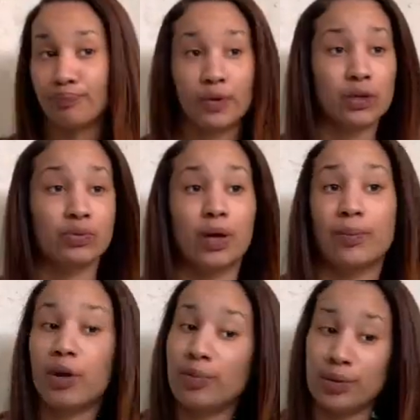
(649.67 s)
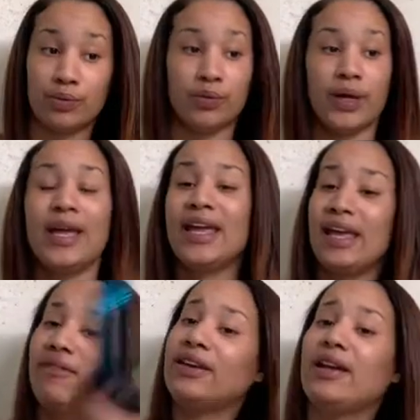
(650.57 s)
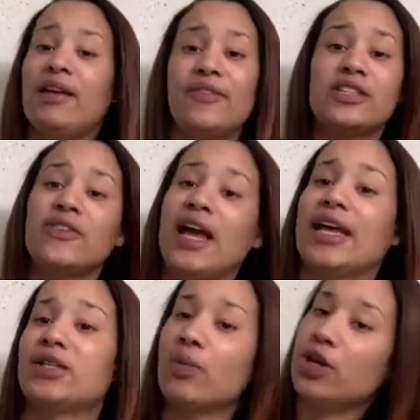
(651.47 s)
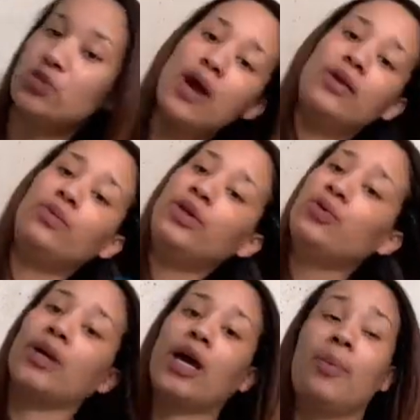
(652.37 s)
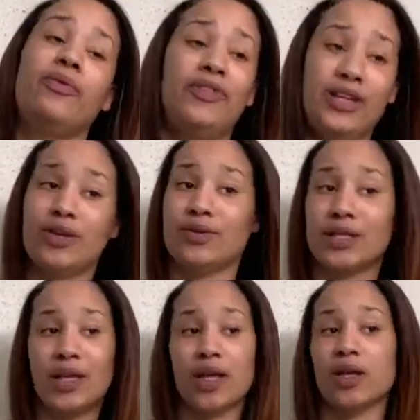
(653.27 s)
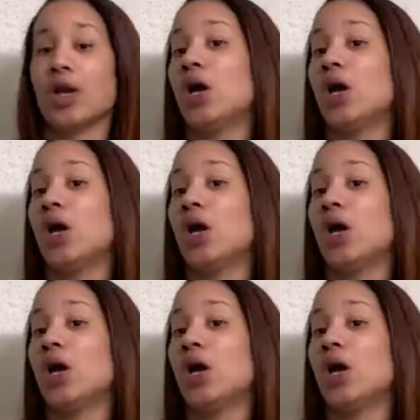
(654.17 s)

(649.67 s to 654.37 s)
That's what I'm gonna be doing. Even if it's flying to where you at and we doing a couple videos together,